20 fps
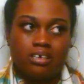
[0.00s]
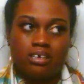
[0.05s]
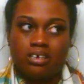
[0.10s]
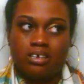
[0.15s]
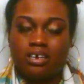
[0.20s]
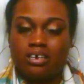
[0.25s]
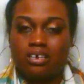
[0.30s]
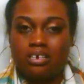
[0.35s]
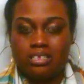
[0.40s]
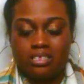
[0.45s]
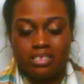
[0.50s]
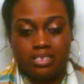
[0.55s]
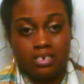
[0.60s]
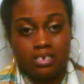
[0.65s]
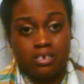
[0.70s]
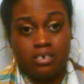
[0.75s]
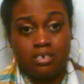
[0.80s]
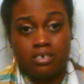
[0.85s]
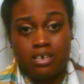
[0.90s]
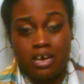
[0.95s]
And I need to
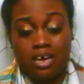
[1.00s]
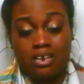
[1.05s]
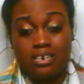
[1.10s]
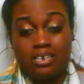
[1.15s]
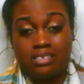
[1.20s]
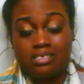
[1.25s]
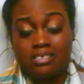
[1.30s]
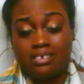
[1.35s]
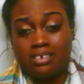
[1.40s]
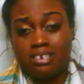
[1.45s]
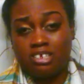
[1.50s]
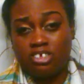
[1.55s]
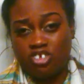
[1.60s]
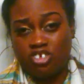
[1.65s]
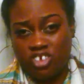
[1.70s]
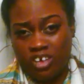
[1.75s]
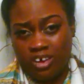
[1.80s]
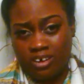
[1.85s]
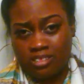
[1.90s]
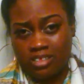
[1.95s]
get it
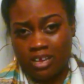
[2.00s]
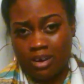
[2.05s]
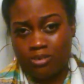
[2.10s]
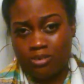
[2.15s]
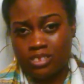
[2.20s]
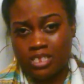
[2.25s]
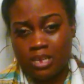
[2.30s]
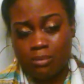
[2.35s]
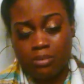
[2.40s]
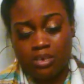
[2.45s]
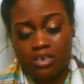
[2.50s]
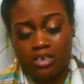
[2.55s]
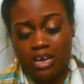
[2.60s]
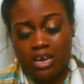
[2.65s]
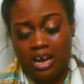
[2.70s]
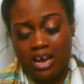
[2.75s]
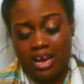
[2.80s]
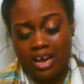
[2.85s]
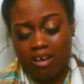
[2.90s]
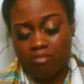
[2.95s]
checked out because
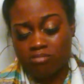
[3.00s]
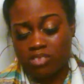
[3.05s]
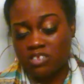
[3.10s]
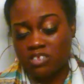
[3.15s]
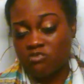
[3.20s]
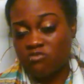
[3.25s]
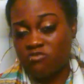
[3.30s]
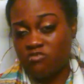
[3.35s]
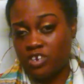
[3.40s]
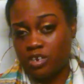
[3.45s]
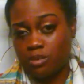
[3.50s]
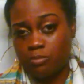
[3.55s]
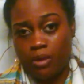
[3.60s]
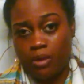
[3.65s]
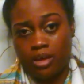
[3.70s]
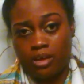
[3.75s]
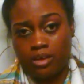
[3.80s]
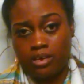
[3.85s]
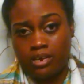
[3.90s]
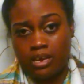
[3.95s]
I have severe
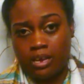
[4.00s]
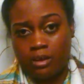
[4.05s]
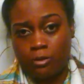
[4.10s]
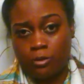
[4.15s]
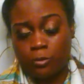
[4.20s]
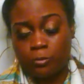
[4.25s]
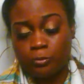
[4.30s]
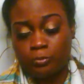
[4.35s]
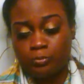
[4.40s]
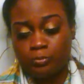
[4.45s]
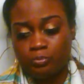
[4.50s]
pain now.